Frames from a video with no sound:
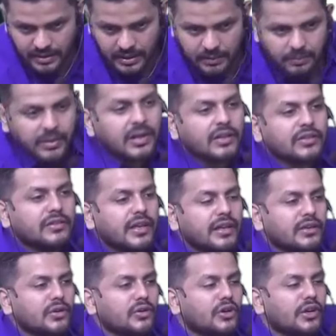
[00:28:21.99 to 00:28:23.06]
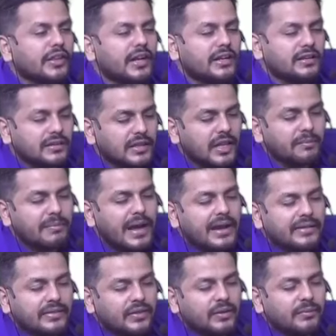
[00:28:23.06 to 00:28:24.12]
Because they, you know that their
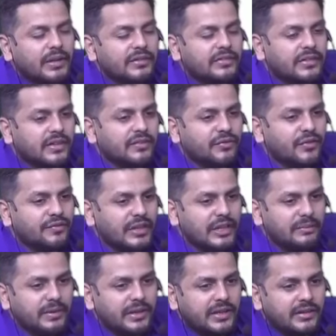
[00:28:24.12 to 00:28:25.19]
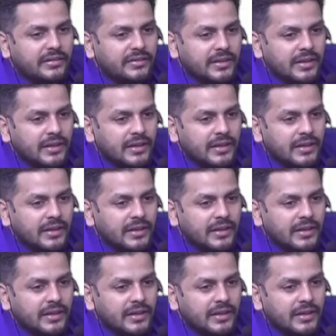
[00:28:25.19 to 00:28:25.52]
maximum residence 15 minutes.